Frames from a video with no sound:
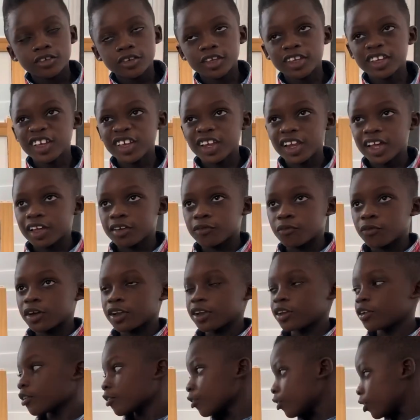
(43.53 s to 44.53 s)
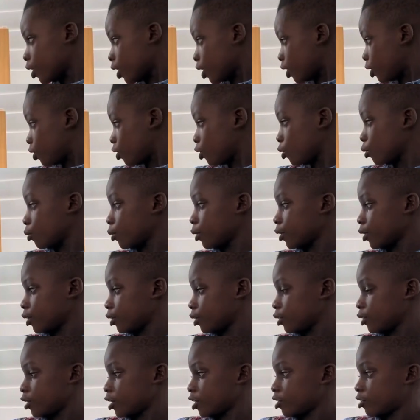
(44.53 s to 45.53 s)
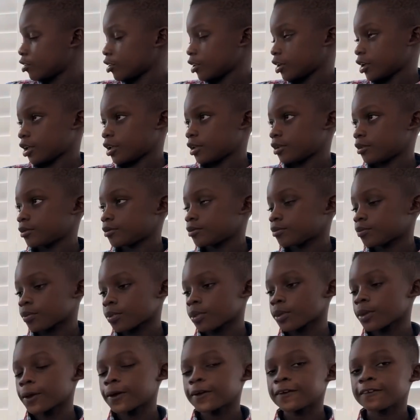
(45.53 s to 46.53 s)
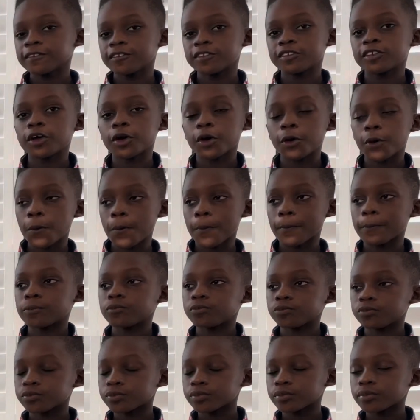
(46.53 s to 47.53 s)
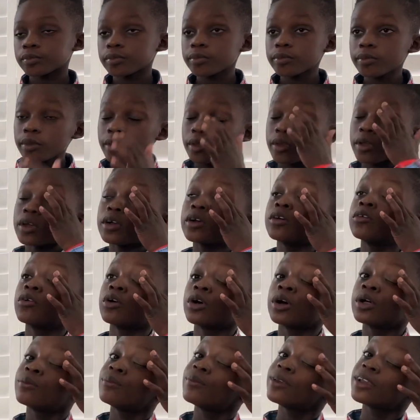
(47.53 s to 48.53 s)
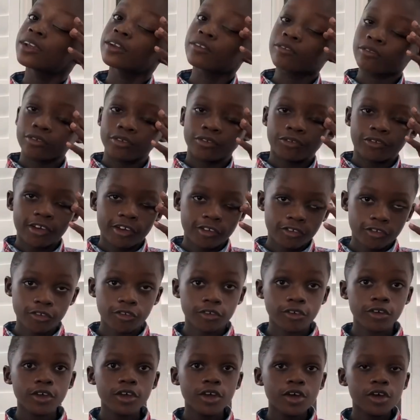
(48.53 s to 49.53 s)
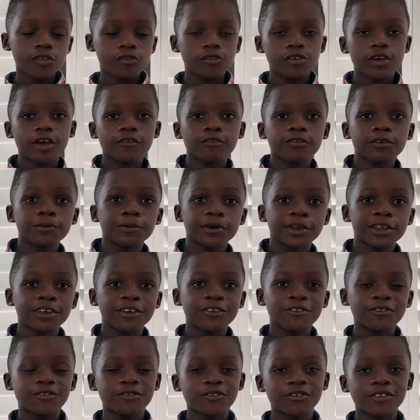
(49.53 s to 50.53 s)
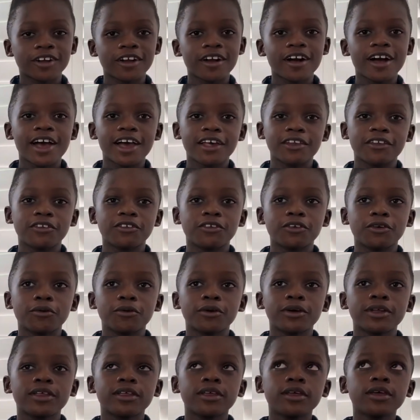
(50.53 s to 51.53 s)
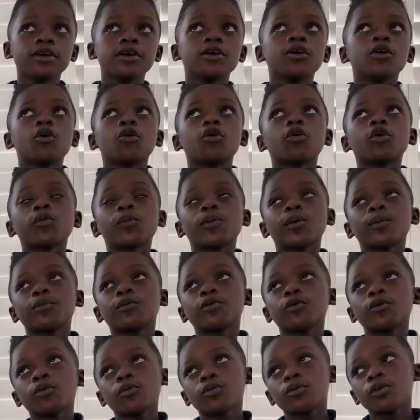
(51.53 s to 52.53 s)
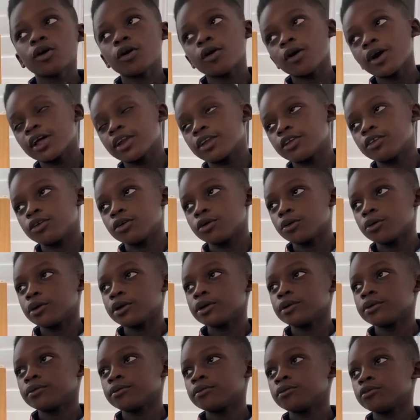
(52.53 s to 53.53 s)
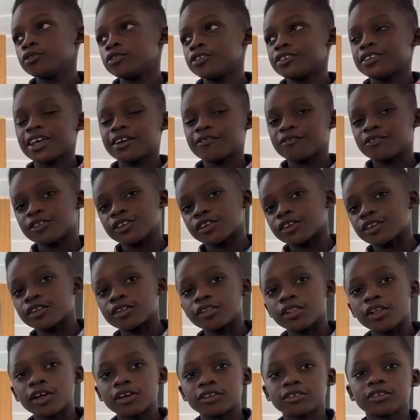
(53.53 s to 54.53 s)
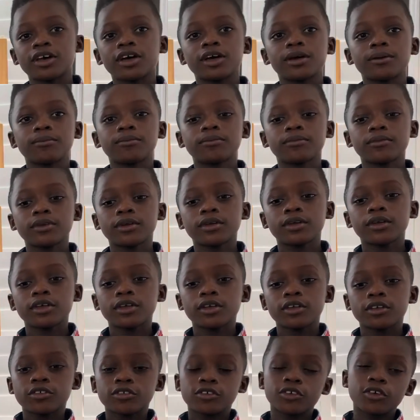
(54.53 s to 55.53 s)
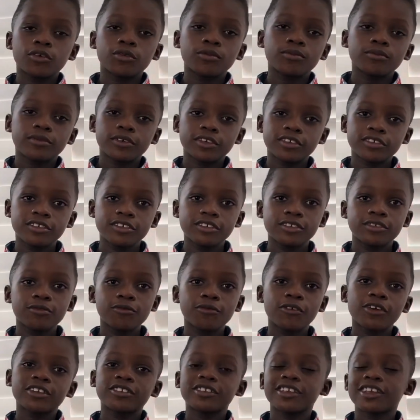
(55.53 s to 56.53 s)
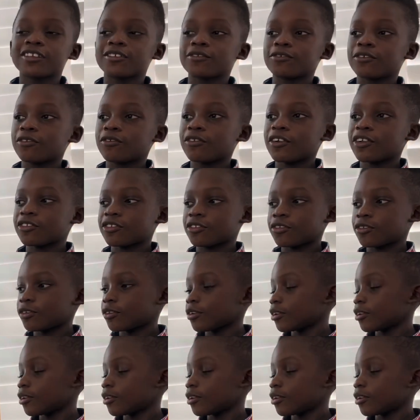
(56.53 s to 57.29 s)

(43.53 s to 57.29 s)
And I want to learn how to do this again. So, I'll make a refresher for everybody who forgot how to do it, or people who know how to do it, just haven't done it in a long time. So, it works as a refresher.